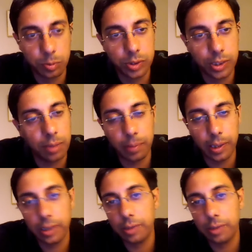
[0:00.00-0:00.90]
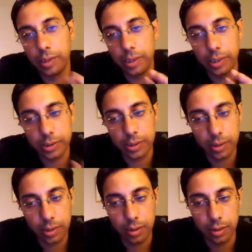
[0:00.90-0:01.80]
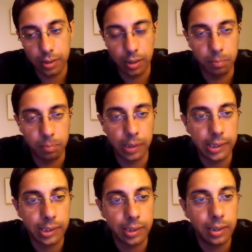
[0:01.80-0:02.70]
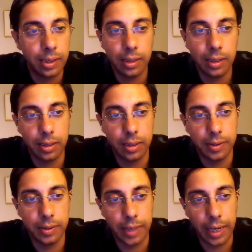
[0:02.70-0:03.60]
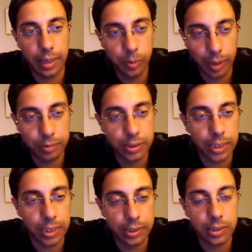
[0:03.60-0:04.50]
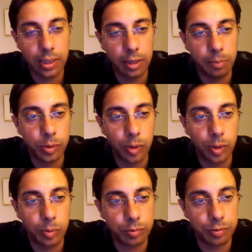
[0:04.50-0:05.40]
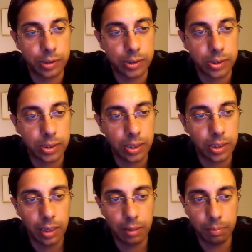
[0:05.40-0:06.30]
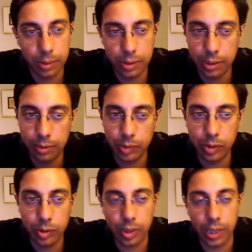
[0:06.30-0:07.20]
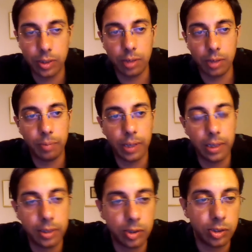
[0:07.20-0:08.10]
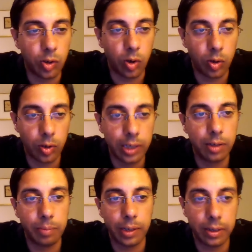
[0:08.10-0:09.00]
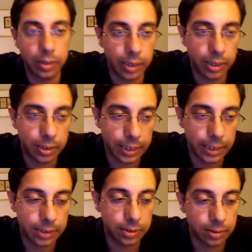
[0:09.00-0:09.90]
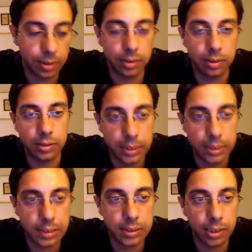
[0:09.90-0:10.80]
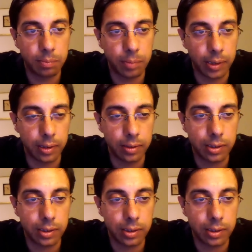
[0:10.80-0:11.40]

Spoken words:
C compiler where it doesn't complain, and you have these additional input-output features. But then when you try to compile it in the online compiler, it takes the GCC compiler,